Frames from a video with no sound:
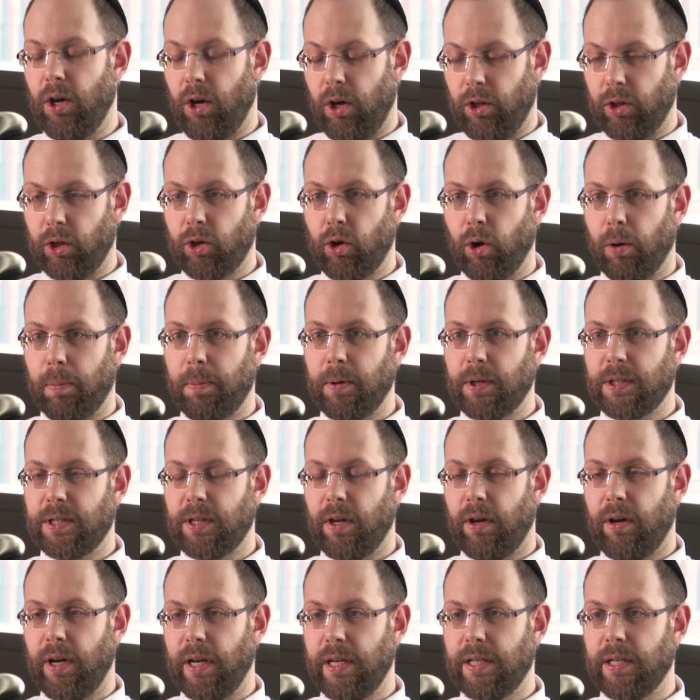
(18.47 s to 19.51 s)
On the corporate
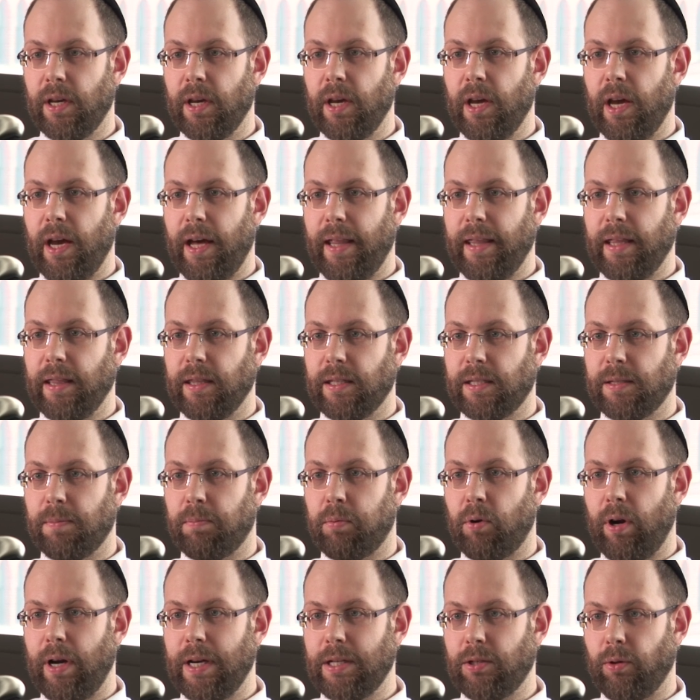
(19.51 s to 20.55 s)
side, I think the
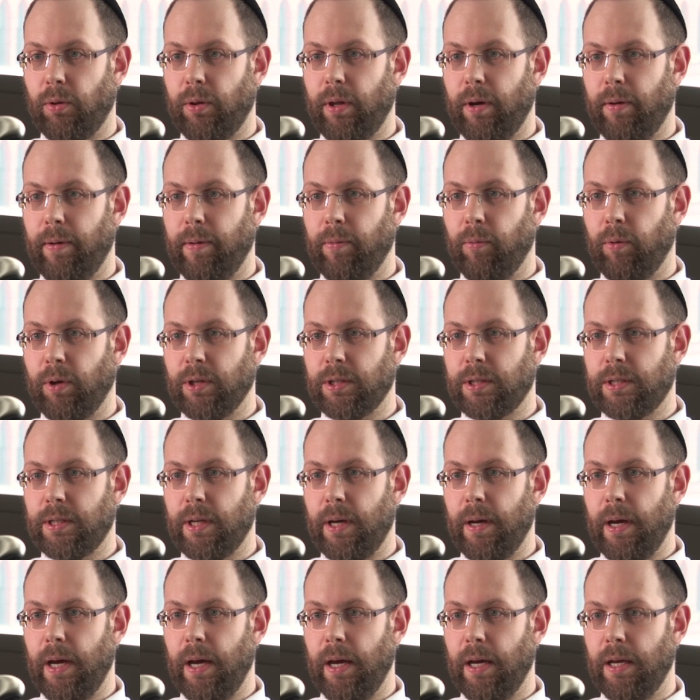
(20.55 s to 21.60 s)
surprise, although it was
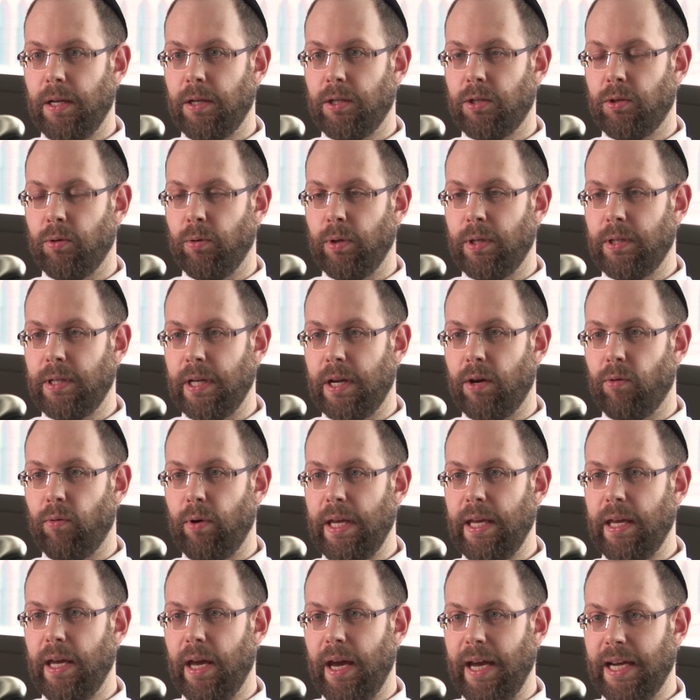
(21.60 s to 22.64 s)
to a
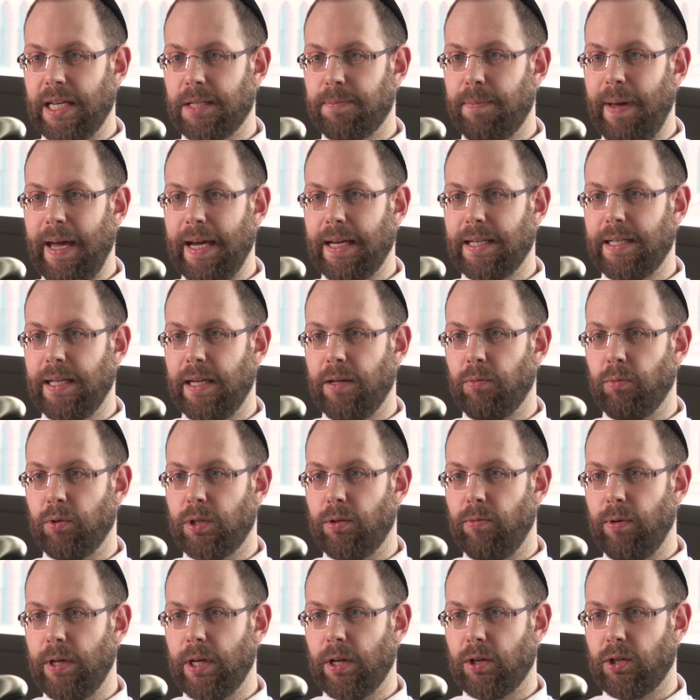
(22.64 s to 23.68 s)
degree expected, was
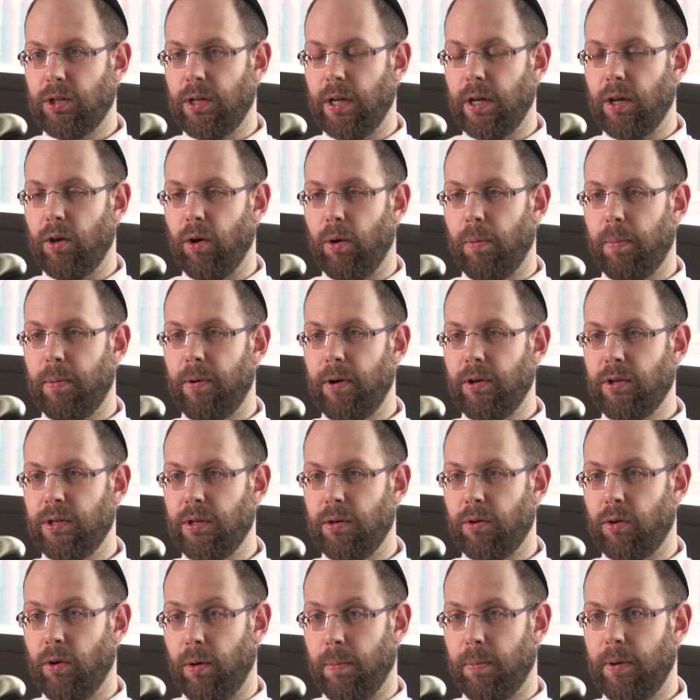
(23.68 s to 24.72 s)
the reduction in
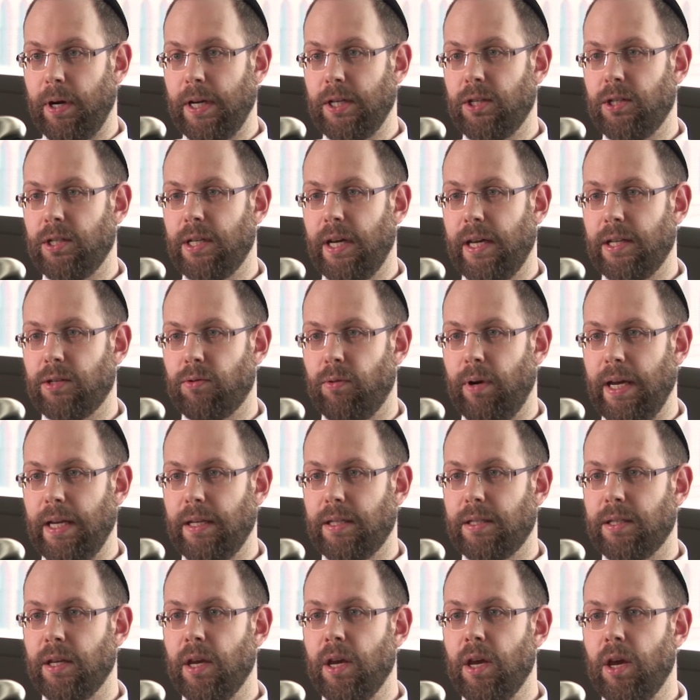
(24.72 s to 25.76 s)
corporation tax
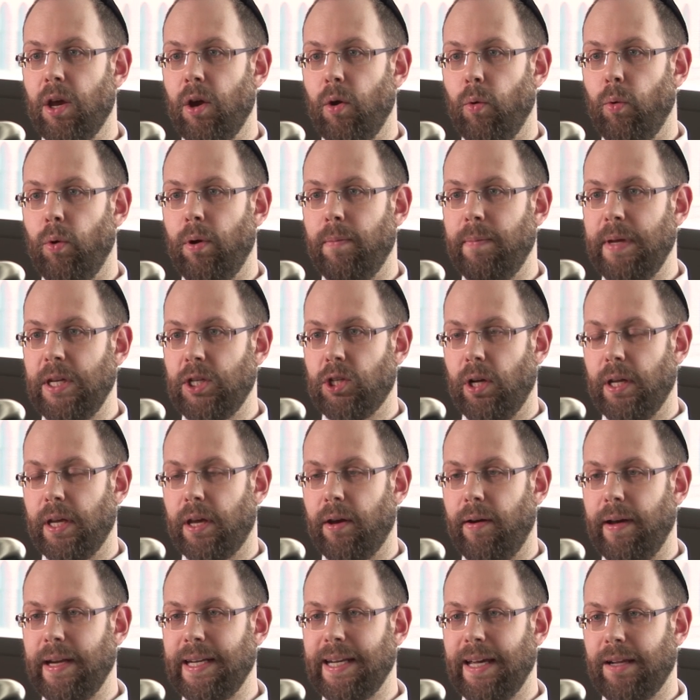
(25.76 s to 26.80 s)
rates. We're immediately
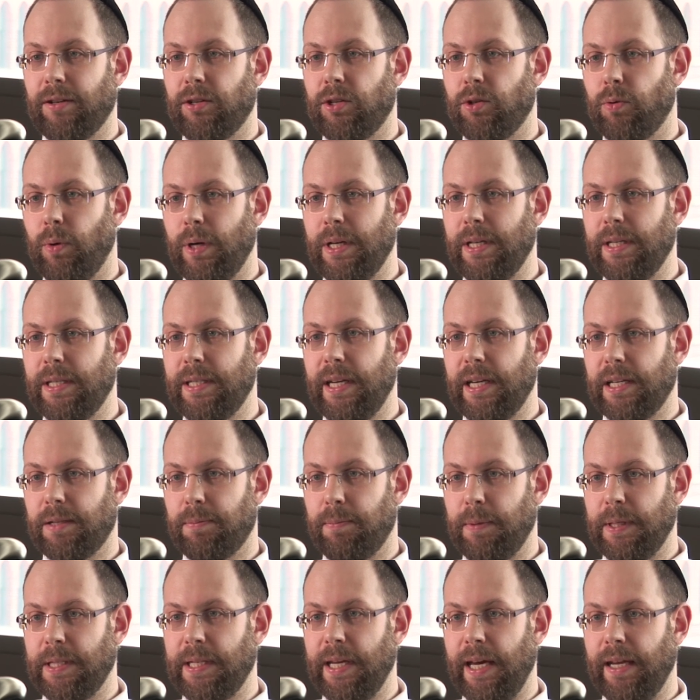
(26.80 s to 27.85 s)
going down to
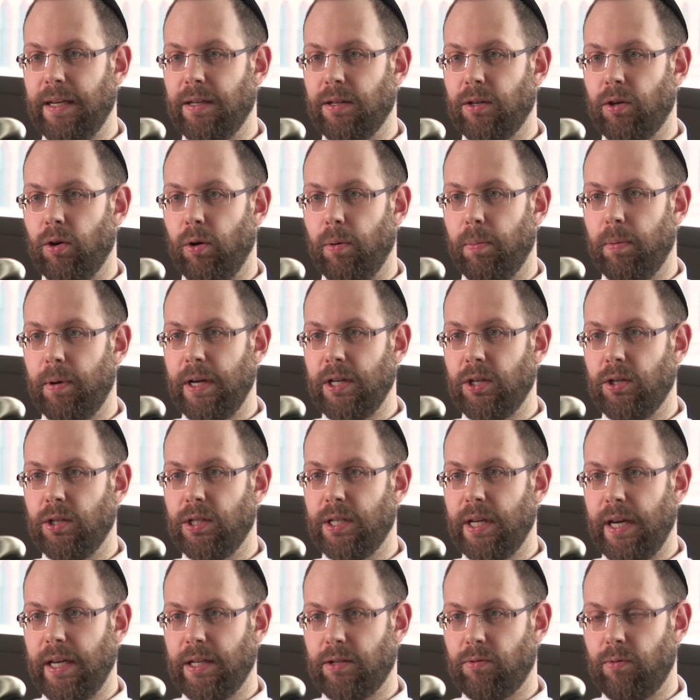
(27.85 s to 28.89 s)
26% corporation
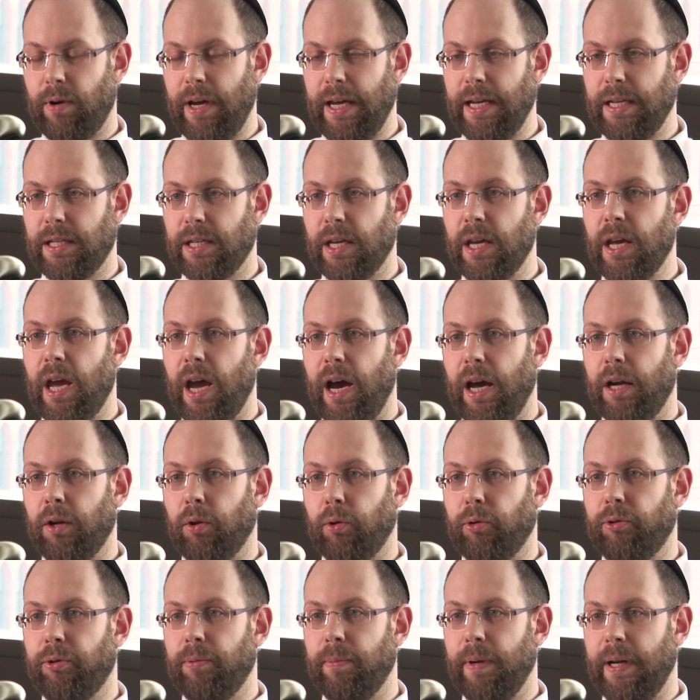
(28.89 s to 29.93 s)
tax rate, and
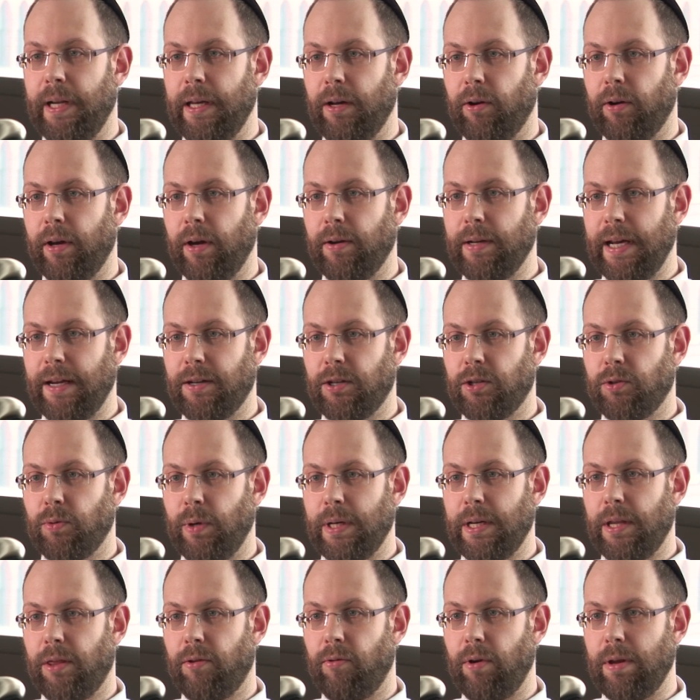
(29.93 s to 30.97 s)
ultimately it'll go down to
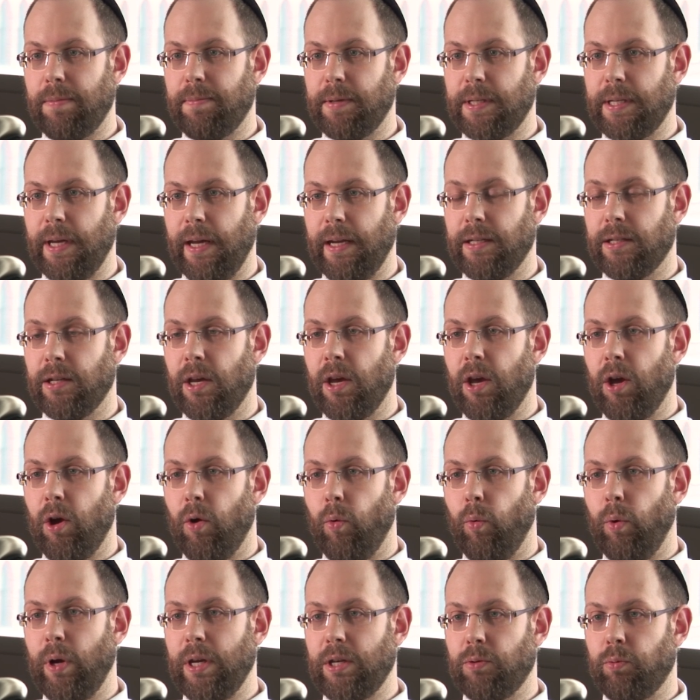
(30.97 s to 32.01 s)
23%,
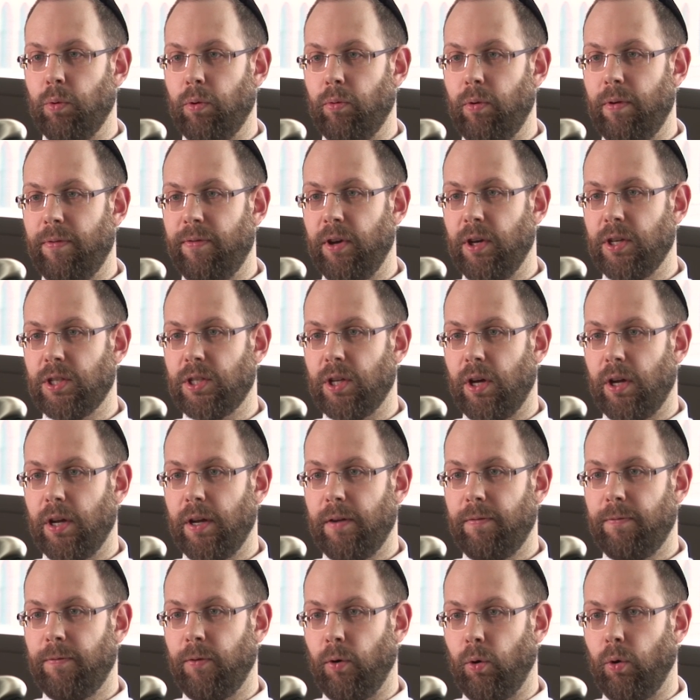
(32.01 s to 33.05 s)
which will reverse our
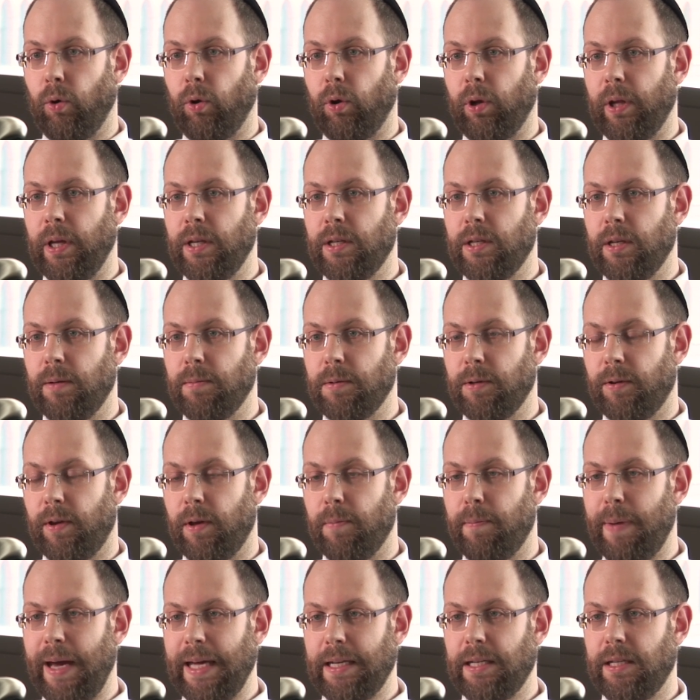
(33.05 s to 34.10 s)
fall in terms of
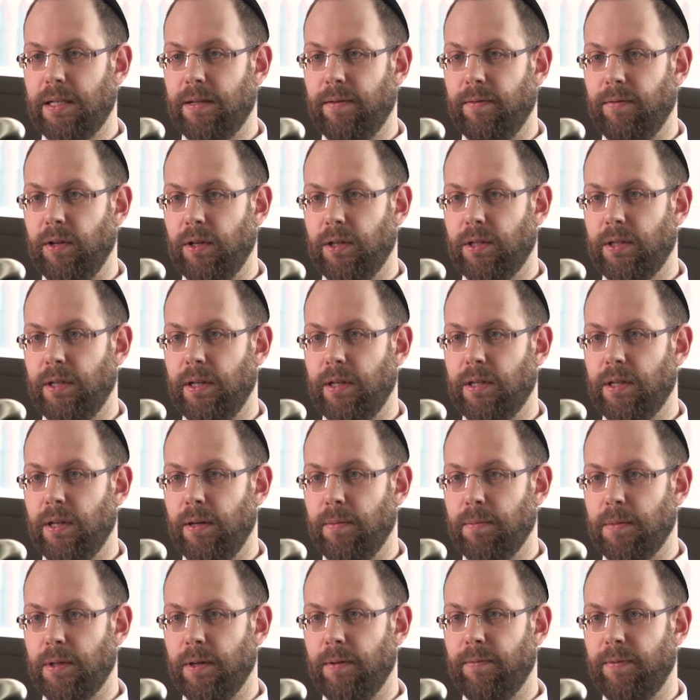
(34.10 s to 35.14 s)
competitiveness in
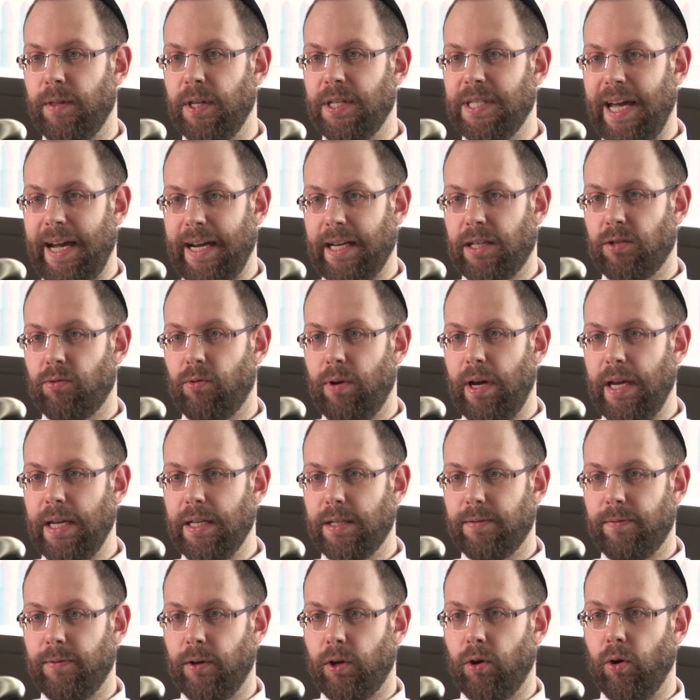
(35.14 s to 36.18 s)
terms of the tax
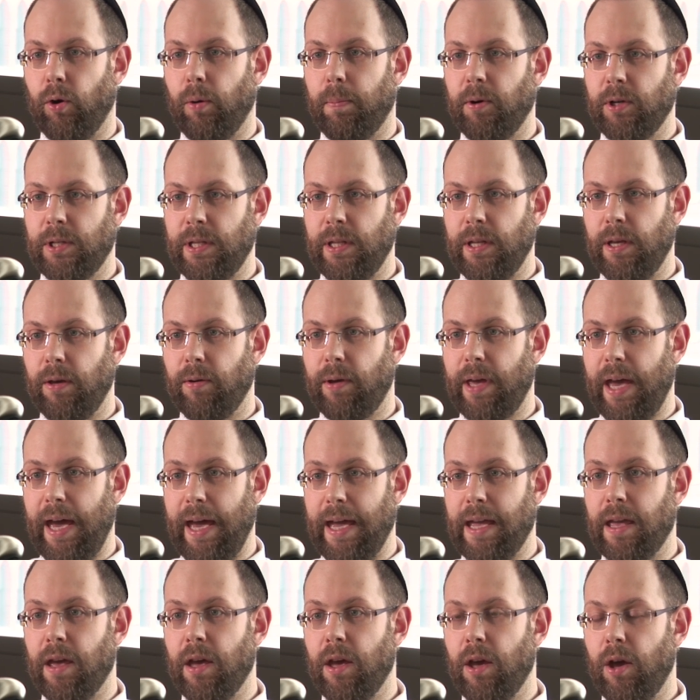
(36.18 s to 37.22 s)
rate for corporates in the
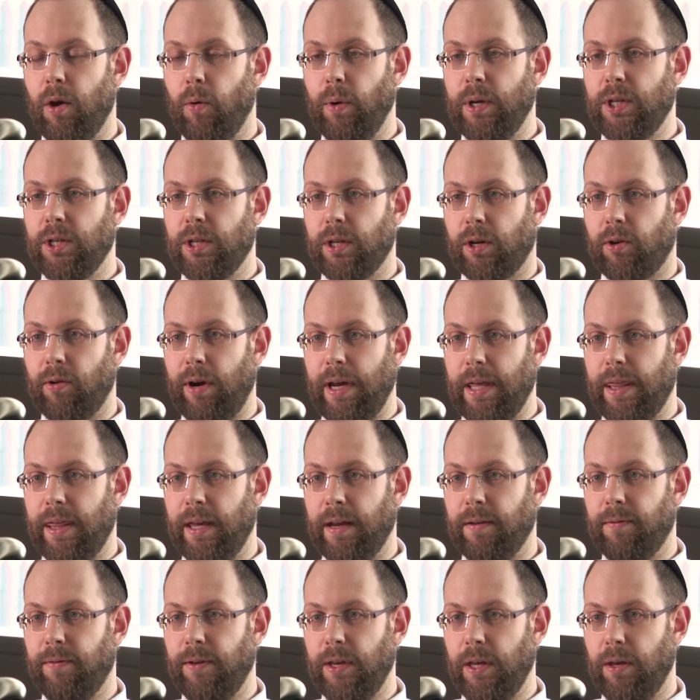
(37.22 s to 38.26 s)
UK, which is a great
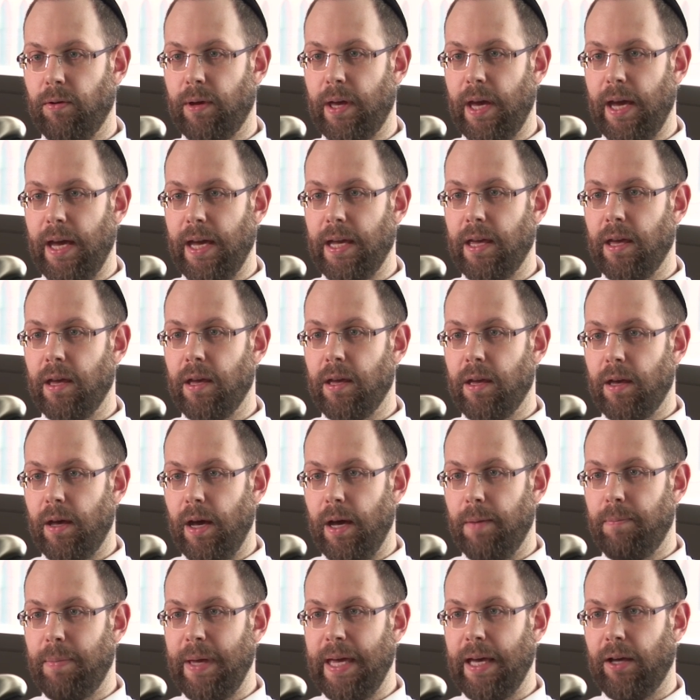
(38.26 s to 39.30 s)
thing for UK
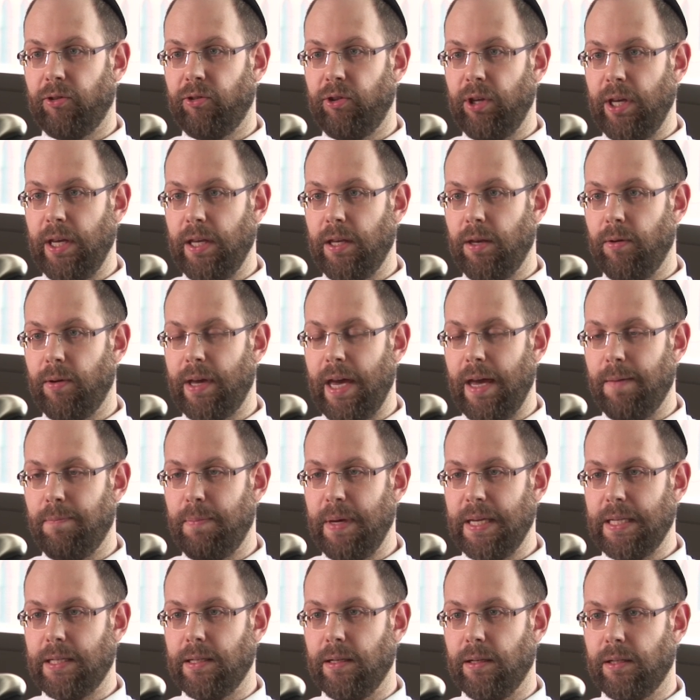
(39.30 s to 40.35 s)
PLC, UK
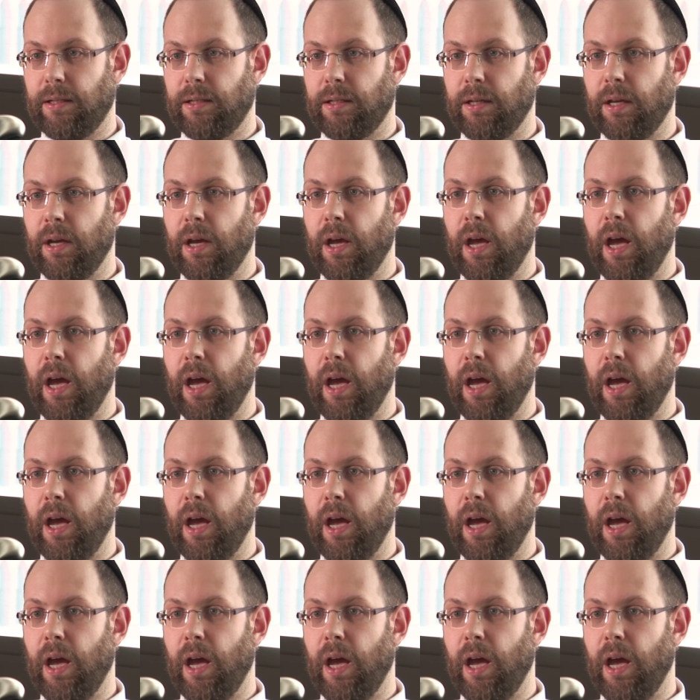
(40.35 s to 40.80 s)
business.